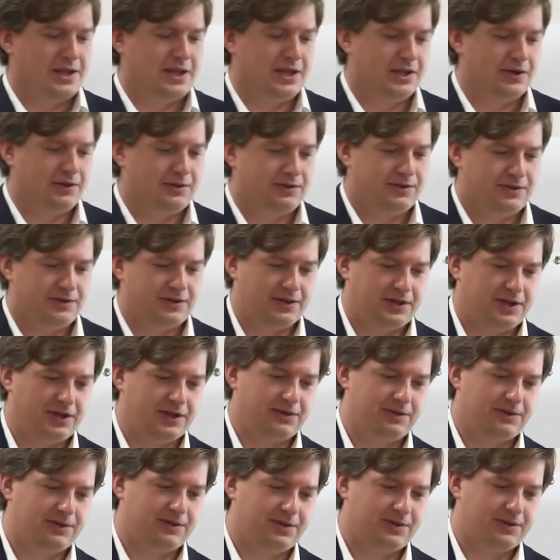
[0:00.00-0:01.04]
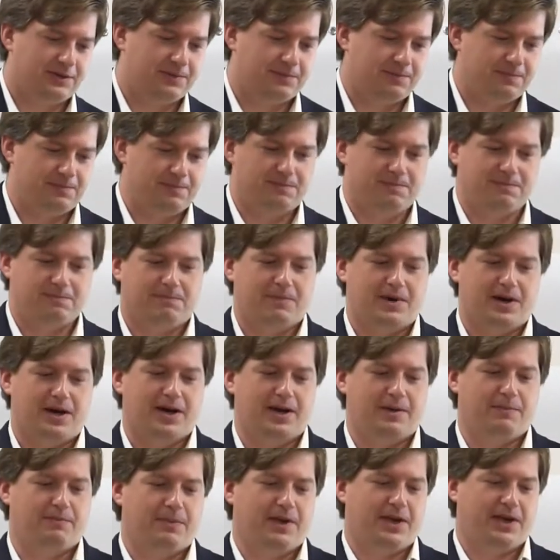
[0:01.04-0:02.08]
Here's
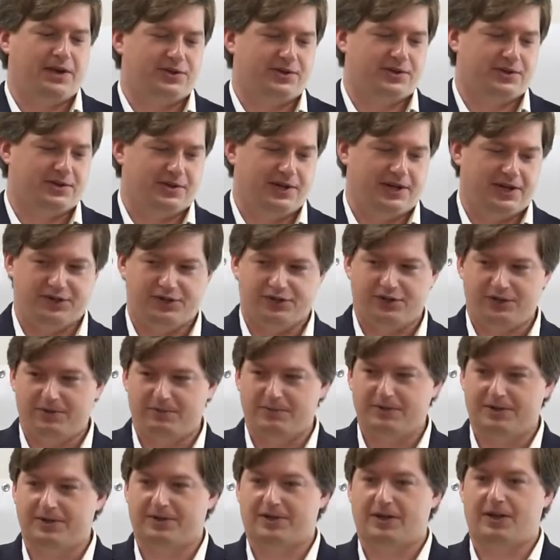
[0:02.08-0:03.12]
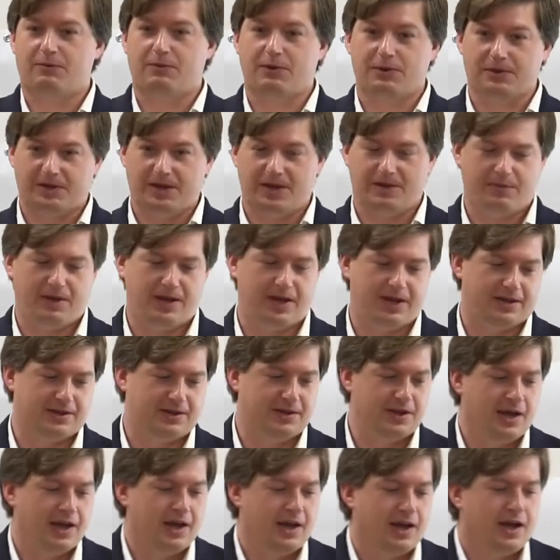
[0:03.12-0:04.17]
my major issue because I run campaigns.
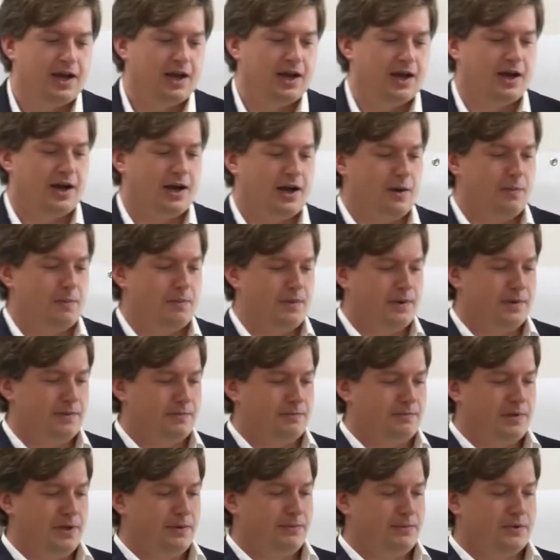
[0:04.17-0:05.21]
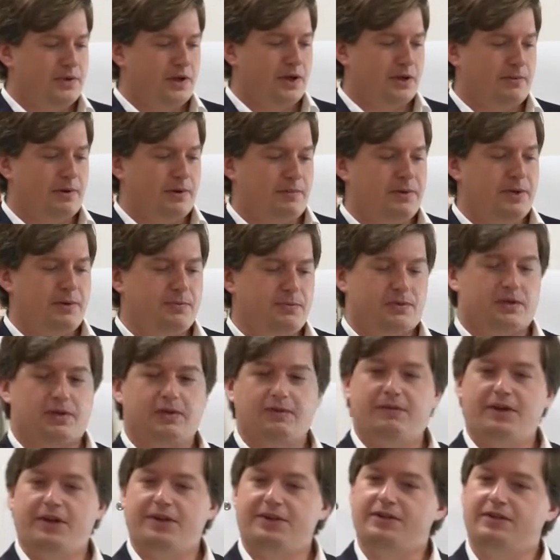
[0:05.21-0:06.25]
People talk about a people's
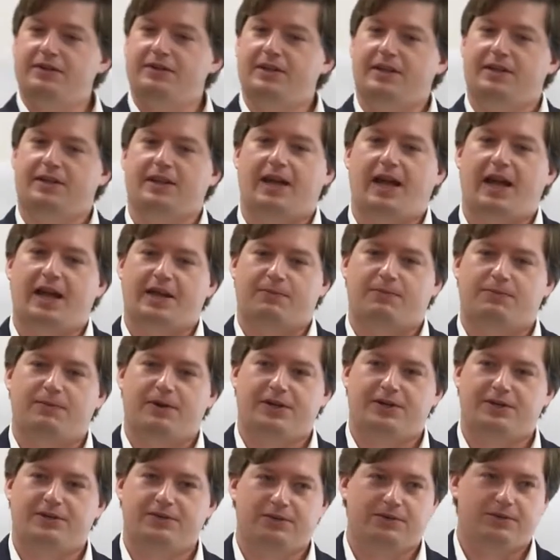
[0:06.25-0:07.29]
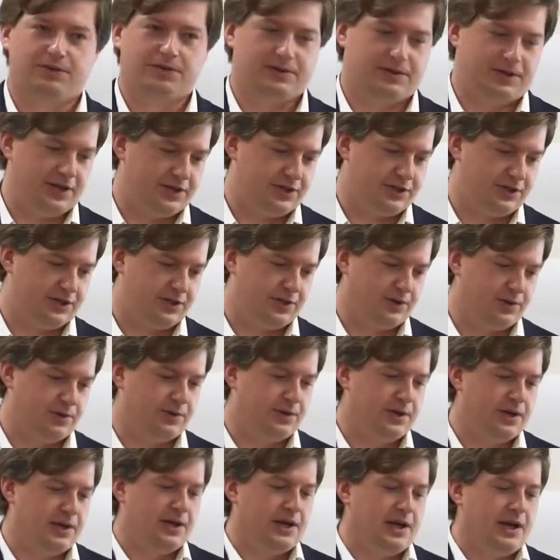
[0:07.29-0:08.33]
convention, that's the aspirational issue.
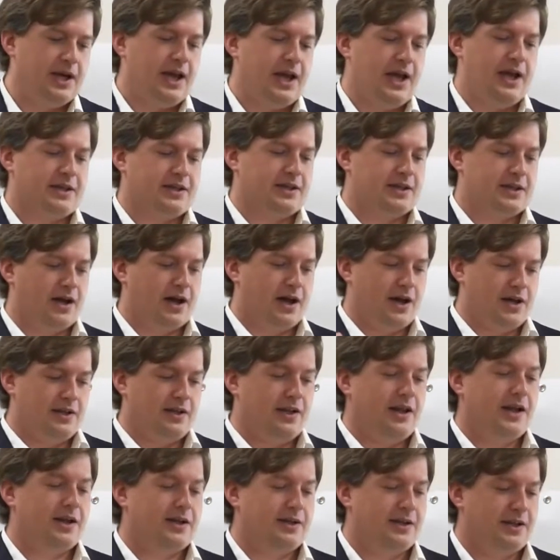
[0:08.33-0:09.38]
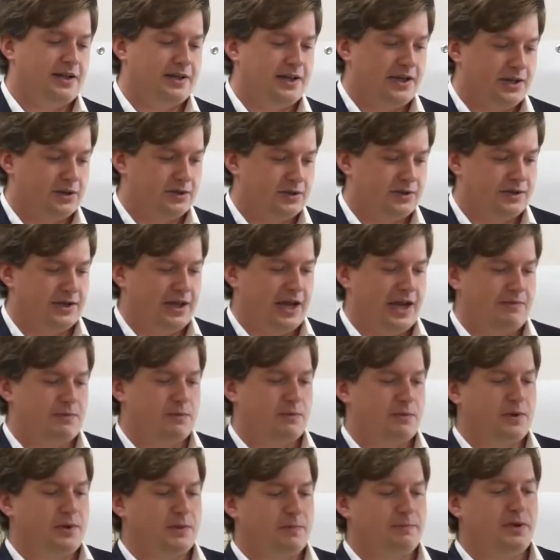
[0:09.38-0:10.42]
It's unlikely that you're going to have
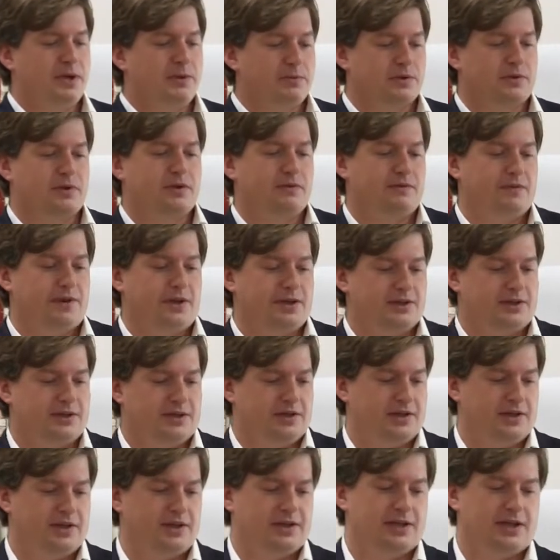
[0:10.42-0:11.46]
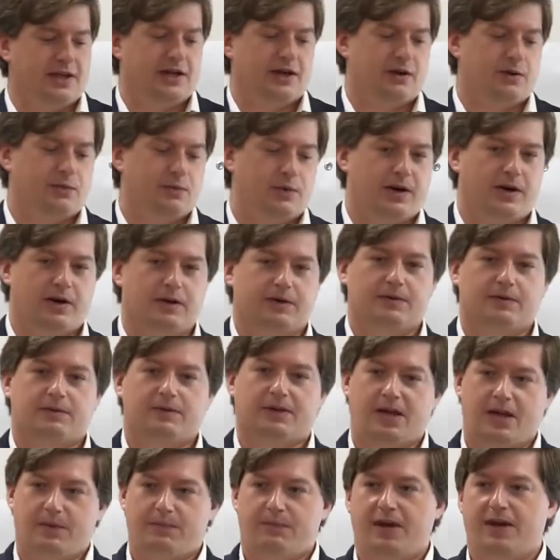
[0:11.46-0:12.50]
a real people's convention in the era where
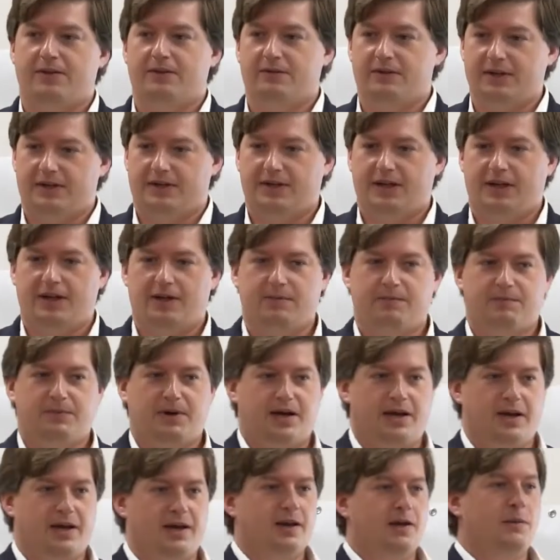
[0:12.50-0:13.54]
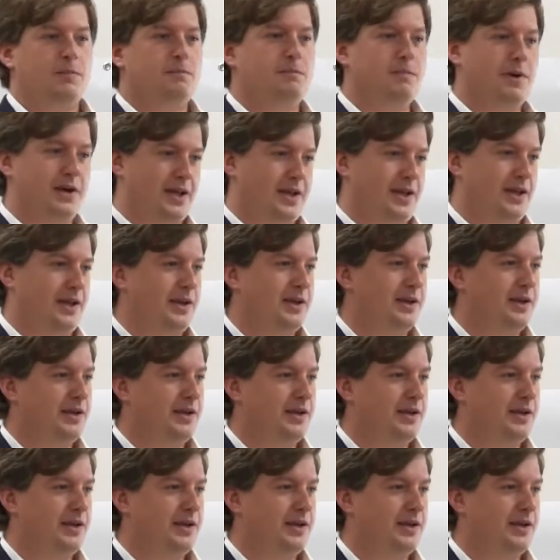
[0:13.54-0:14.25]
campaigns are dictated by money.